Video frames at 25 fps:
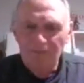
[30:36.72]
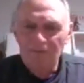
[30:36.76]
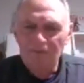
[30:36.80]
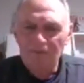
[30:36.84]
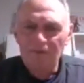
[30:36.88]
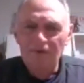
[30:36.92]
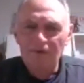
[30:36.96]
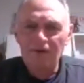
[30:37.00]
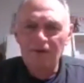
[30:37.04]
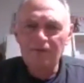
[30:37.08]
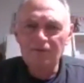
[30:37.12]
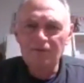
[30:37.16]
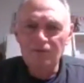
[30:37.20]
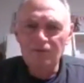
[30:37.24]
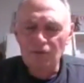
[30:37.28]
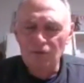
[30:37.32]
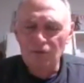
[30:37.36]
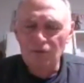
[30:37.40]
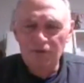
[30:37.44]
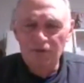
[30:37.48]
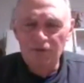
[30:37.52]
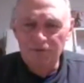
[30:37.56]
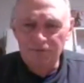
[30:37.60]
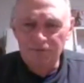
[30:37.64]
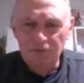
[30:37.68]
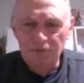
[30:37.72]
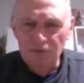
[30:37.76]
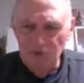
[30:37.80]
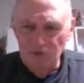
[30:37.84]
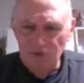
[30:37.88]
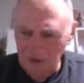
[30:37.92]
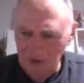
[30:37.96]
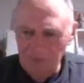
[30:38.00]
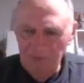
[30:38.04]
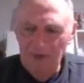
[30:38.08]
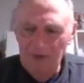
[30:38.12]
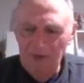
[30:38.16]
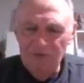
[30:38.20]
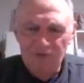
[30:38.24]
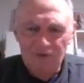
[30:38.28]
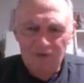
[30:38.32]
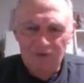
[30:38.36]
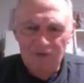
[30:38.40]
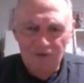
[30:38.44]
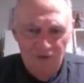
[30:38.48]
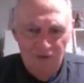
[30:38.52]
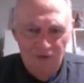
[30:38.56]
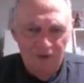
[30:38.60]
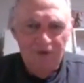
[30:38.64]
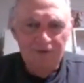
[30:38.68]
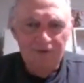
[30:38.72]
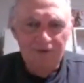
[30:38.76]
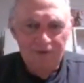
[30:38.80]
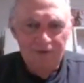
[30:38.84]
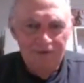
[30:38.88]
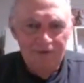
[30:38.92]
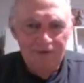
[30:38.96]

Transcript: and sure enough, it was Nick Massi singing.